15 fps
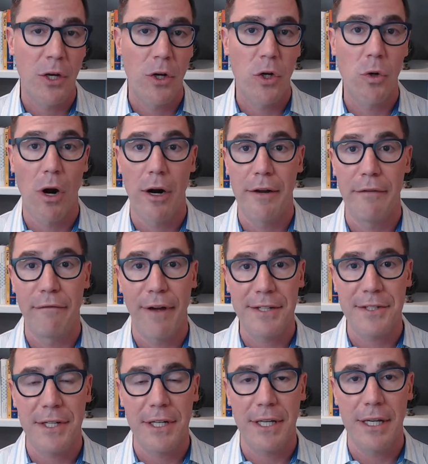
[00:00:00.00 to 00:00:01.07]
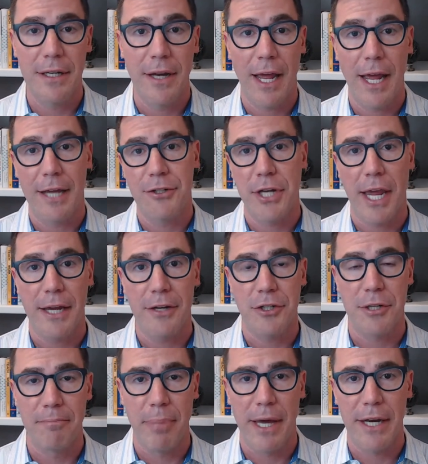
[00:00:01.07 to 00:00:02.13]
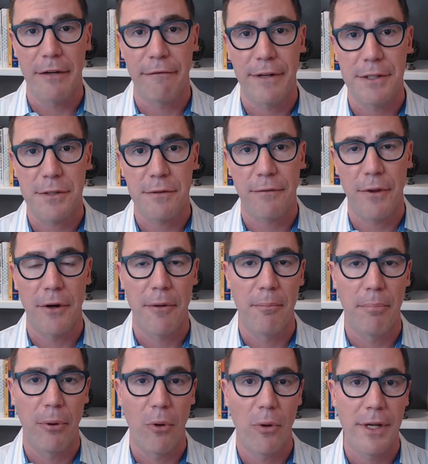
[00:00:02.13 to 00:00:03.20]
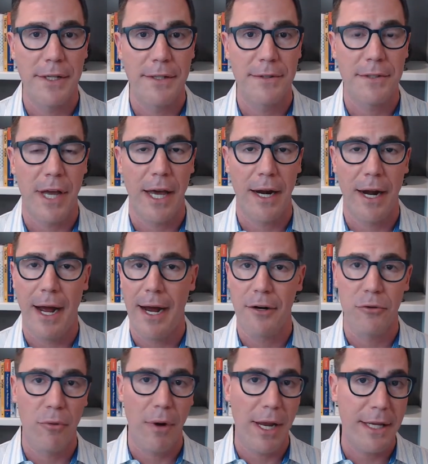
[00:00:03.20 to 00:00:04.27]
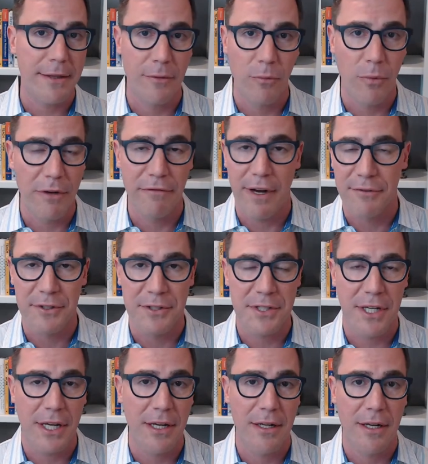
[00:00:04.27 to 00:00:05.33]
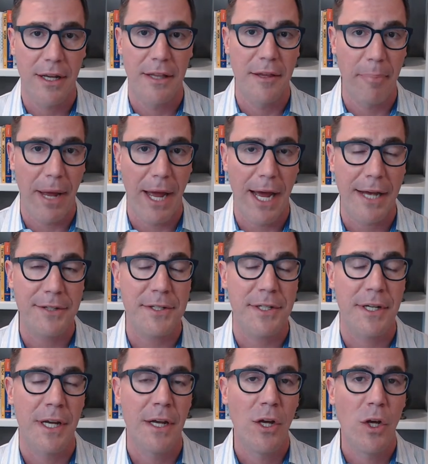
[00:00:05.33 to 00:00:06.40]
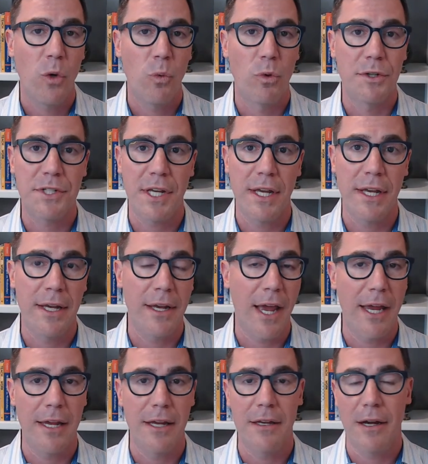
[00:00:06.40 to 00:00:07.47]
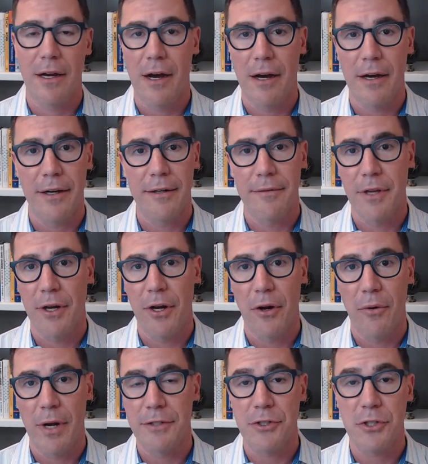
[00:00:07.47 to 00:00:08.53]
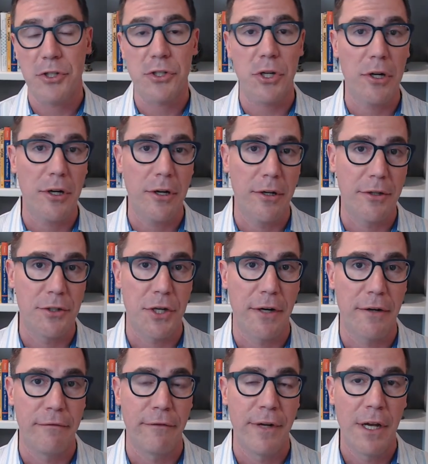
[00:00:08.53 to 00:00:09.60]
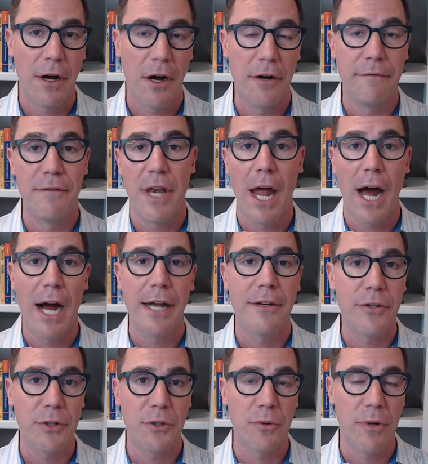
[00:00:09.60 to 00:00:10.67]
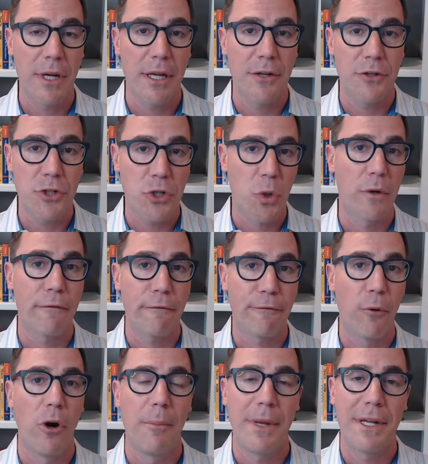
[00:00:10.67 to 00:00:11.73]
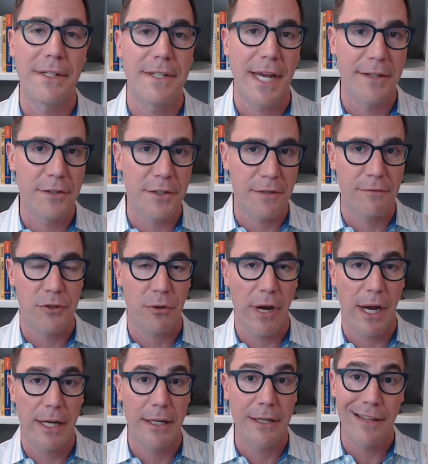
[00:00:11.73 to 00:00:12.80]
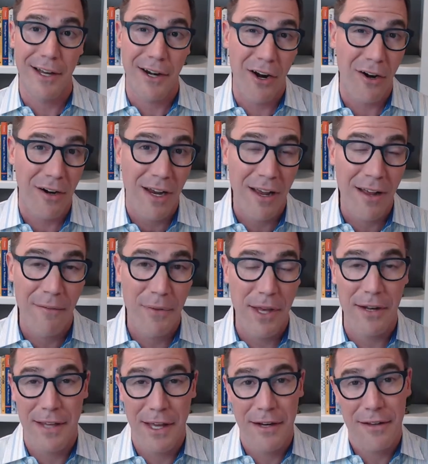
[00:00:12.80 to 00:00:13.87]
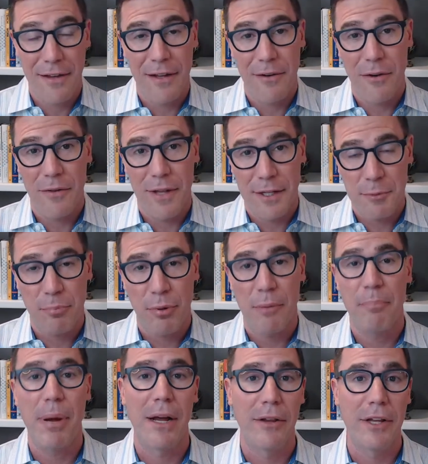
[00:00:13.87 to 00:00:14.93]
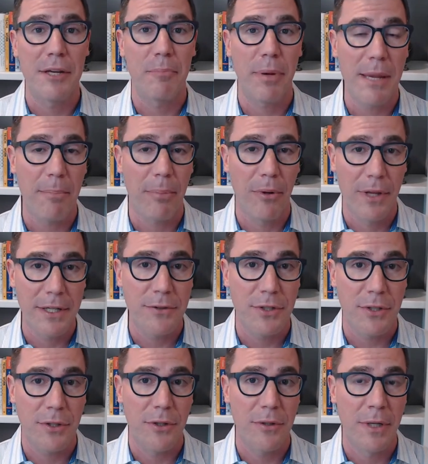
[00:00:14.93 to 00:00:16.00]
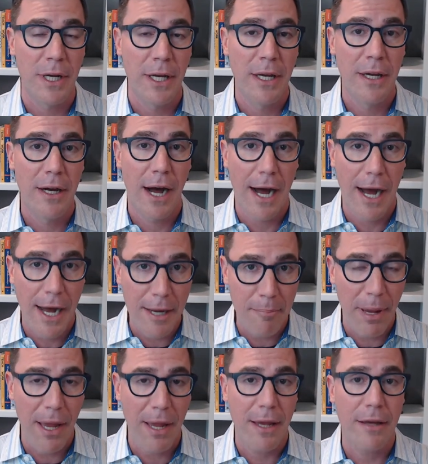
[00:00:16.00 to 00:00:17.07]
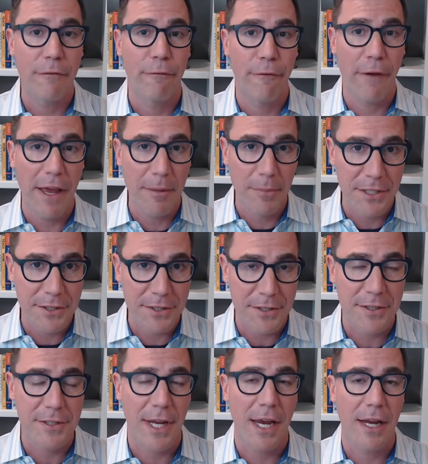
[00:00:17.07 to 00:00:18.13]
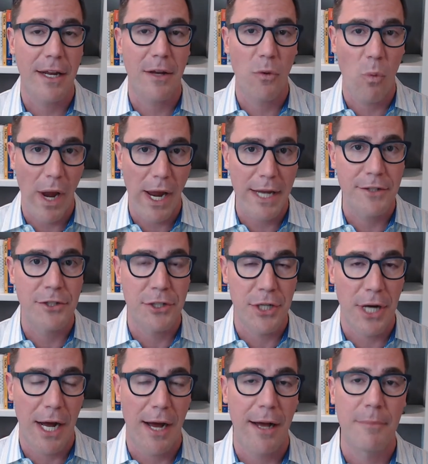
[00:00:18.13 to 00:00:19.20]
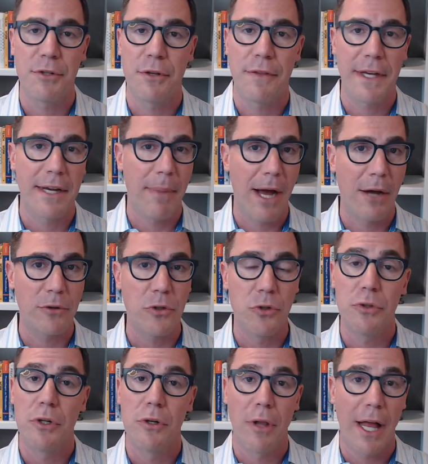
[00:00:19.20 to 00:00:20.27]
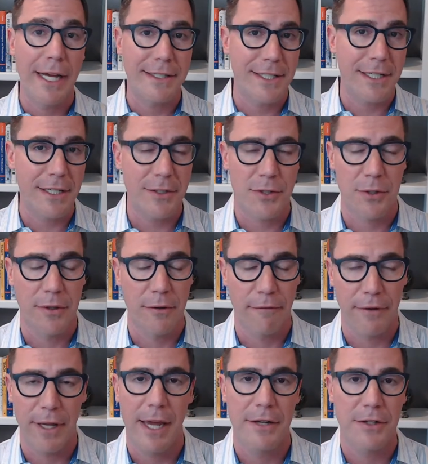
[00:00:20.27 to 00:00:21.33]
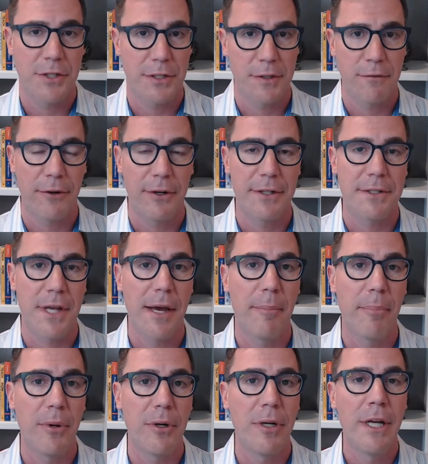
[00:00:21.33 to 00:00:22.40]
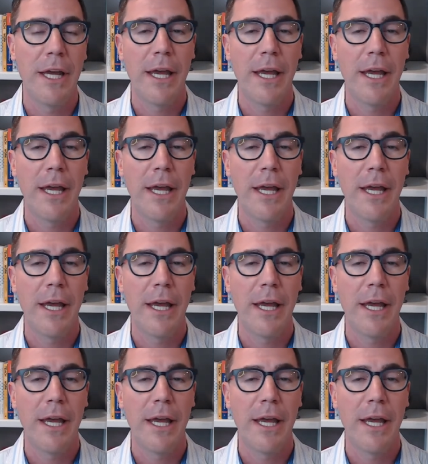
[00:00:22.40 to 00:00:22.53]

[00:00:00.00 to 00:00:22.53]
who are investing in education benefits for their employees at a higher rate than we've ever seen in the past. We're seeing a uh, you know a surge of of non-degree short form intensive training that are that that that that's propelling people into high paying, family sustaining wage jobs. You think about Google IT certifications, for example,